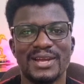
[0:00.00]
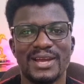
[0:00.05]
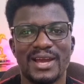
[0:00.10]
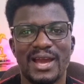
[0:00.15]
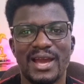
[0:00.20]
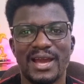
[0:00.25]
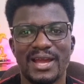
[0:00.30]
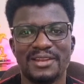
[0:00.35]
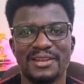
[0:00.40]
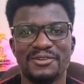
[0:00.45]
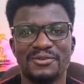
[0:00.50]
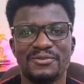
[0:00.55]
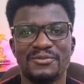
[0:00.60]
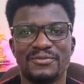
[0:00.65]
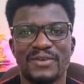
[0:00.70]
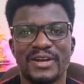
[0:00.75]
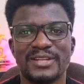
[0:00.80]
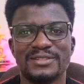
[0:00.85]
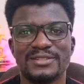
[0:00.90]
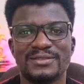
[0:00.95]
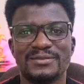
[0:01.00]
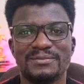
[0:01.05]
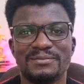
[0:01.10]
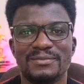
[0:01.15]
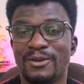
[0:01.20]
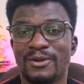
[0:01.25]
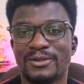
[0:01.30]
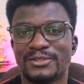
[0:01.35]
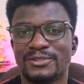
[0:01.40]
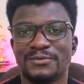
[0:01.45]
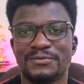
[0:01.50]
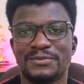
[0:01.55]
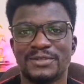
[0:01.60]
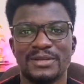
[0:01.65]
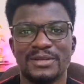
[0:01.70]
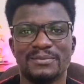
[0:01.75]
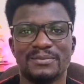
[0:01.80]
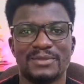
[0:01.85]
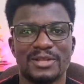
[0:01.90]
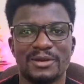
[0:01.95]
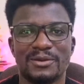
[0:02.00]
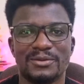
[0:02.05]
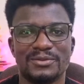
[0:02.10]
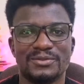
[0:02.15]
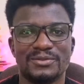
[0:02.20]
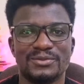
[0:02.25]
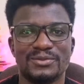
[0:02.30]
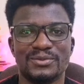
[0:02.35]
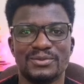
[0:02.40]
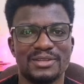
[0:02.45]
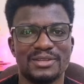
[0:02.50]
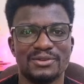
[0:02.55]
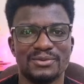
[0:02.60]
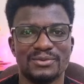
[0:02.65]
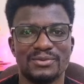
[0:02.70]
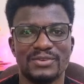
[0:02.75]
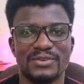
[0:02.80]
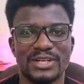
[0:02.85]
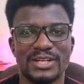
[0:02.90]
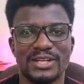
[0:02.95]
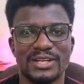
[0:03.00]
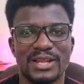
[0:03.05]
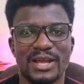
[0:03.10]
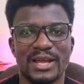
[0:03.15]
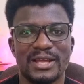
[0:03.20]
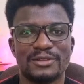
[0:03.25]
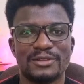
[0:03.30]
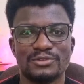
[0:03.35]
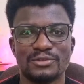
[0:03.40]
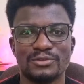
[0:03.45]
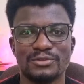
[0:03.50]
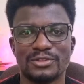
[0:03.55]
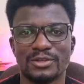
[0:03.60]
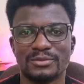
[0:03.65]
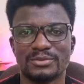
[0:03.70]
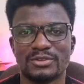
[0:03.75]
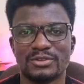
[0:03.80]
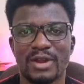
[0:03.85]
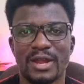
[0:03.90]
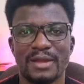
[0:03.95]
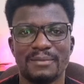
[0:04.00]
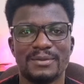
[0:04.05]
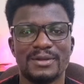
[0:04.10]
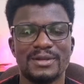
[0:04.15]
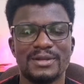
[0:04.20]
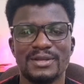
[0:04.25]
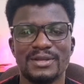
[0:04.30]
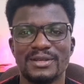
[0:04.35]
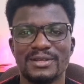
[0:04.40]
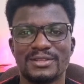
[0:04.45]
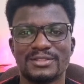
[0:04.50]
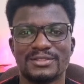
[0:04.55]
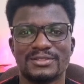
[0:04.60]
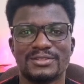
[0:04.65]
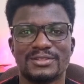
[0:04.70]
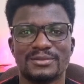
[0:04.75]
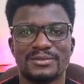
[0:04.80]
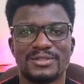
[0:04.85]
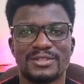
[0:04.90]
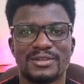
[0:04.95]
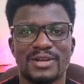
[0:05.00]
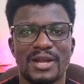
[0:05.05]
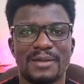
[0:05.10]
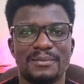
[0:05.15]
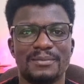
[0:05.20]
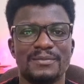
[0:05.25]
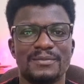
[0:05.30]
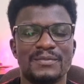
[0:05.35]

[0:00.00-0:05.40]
and you'll find a lot of them that you'll really like. So subscribe, just subscribe.